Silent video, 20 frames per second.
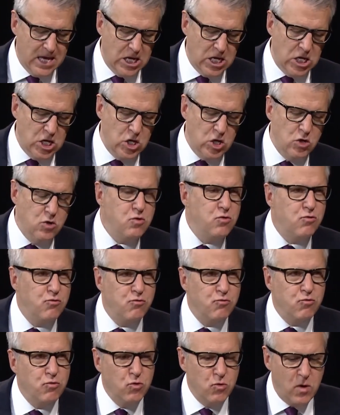You
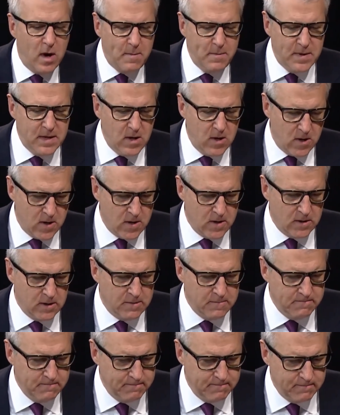grew up in
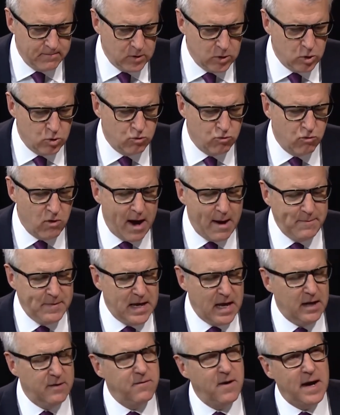Harlem, dropped
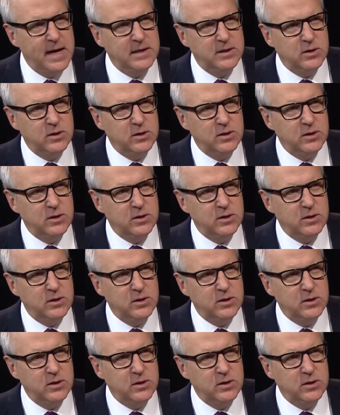out of high